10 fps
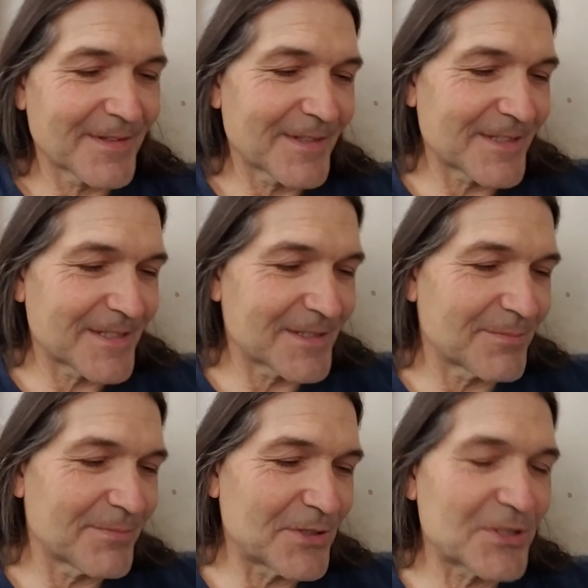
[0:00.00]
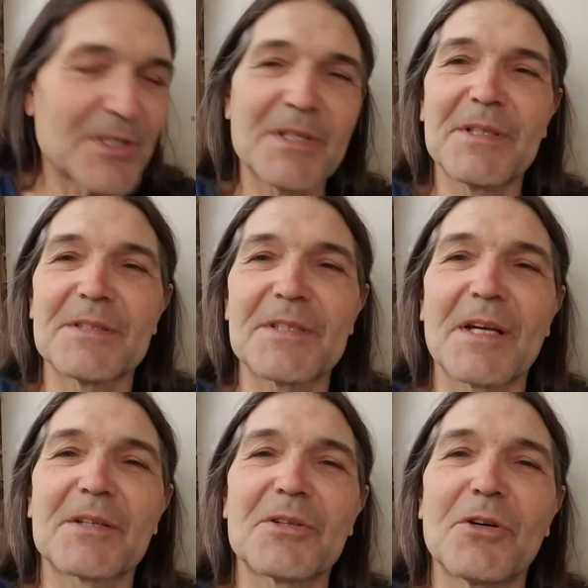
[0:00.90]
This is Michigan, it's
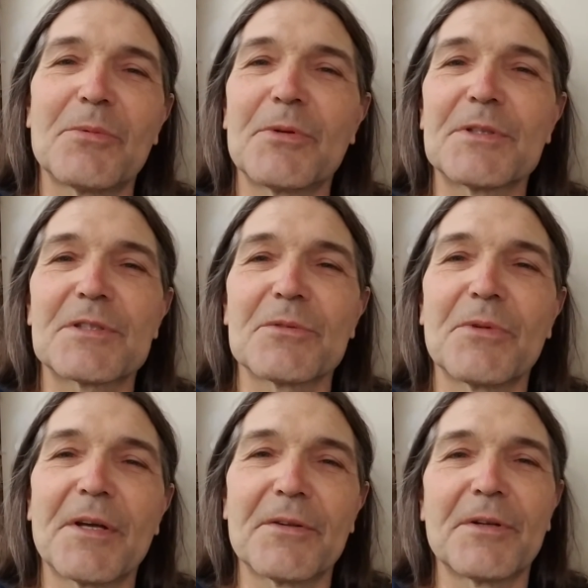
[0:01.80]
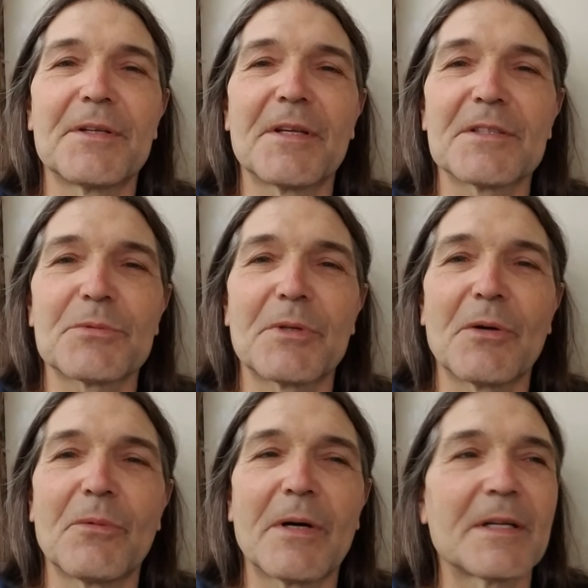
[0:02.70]
October, it's the weather, it does what it
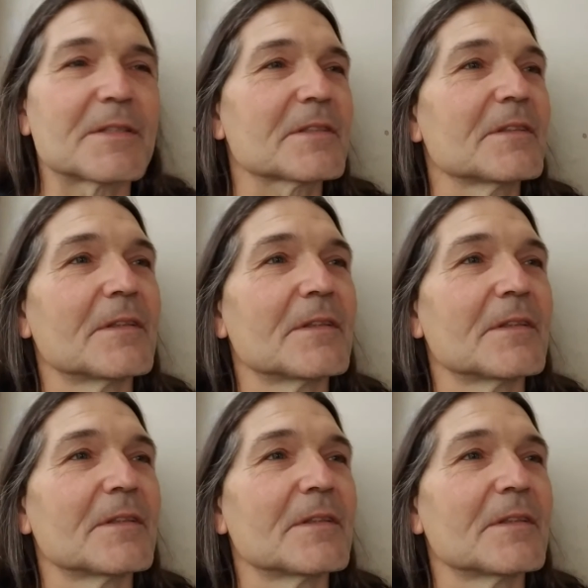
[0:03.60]
wants.